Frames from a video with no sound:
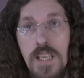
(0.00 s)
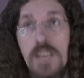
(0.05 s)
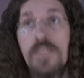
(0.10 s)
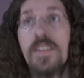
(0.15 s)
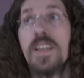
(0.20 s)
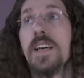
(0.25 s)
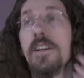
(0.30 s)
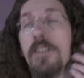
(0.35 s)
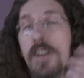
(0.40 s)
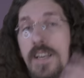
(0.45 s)

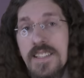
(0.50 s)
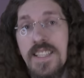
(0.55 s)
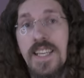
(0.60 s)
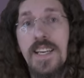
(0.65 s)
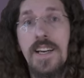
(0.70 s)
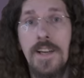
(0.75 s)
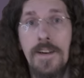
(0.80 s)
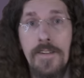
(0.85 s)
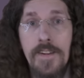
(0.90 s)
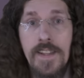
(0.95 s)
Even Eric has
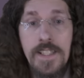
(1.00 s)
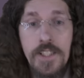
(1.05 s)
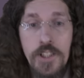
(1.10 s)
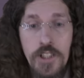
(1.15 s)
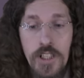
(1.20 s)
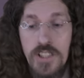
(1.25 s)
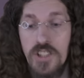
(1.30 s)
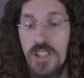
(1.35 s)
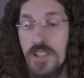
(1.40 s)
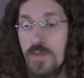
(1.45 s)
had enough of this
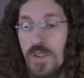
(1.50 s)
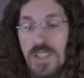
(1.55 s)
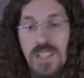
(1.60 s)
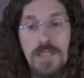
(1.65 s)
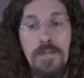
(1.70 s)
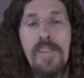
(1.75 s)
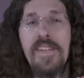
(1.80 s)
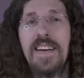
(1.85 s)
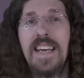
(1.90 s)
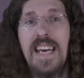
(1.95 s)
shit and just wants
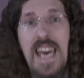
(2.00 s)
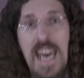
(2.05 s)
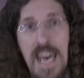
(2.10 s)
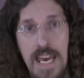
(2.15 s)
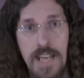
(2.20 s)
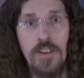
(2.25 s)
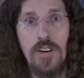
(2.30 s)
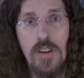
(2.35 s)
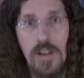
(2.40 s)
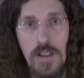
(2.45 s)
the movie to
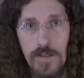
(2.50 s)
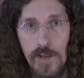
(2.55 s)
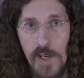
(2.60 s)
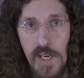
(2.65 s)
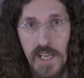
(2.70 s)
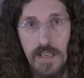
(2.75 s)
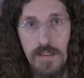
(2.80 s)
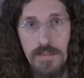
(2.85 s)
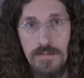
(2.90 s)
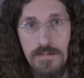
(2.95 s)
end
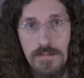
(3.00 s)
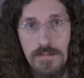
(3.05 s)
already.